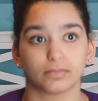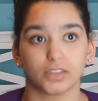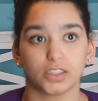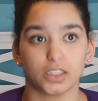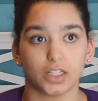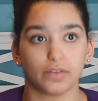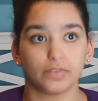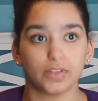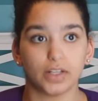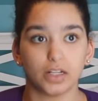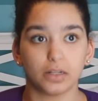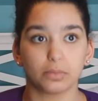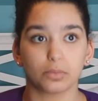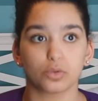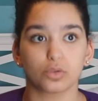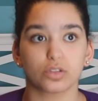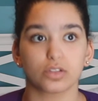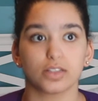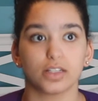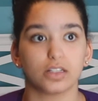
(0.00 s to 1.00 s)
stuffed
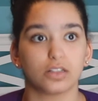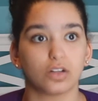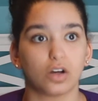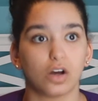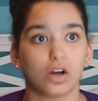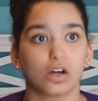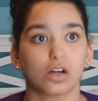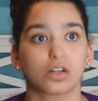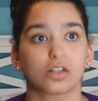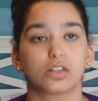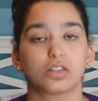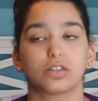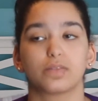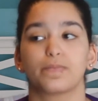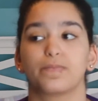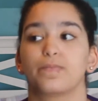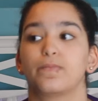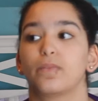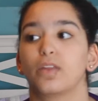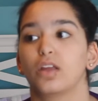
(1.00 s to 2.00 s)
animals that talks.
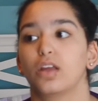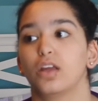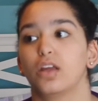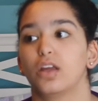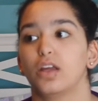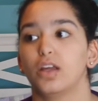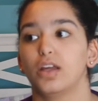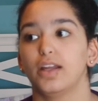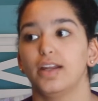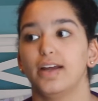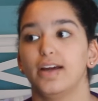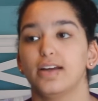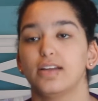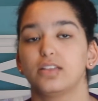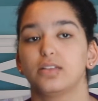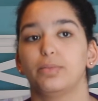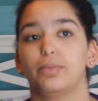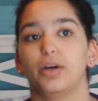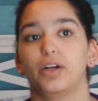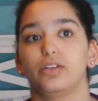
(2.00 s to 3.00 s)
It
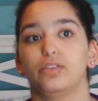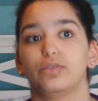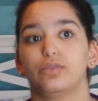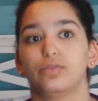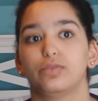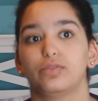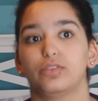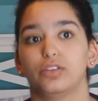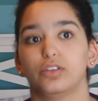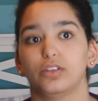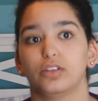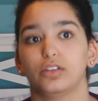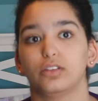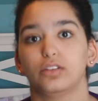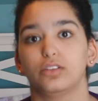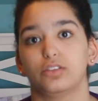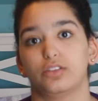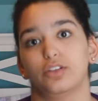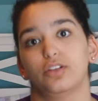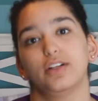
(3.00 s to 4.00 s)
has a button for
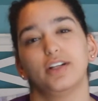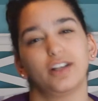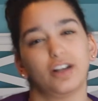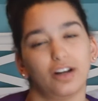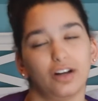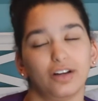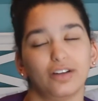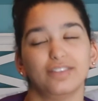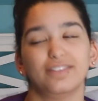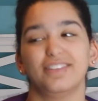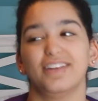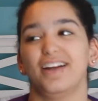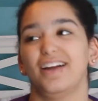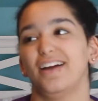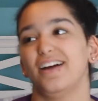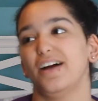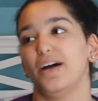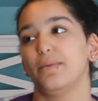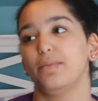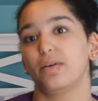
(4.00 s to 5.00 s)
turning off,
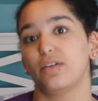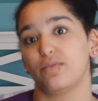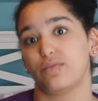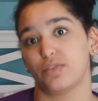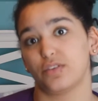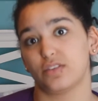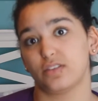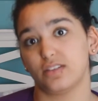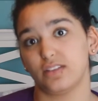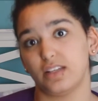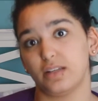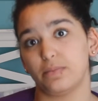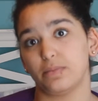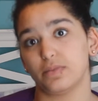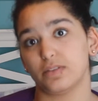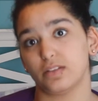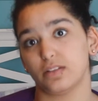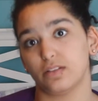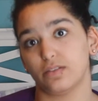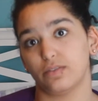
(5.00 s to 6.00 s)
a button for
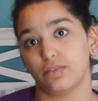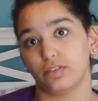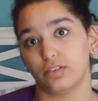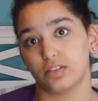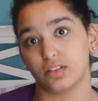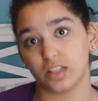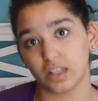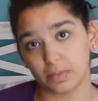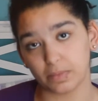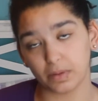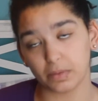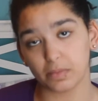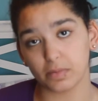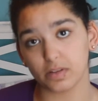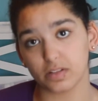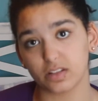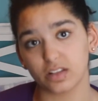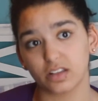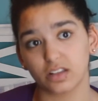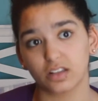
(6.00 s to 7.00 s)
sleeping
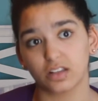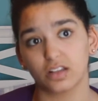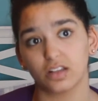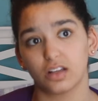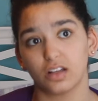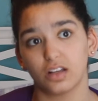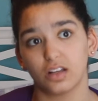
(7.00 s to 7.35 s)
music,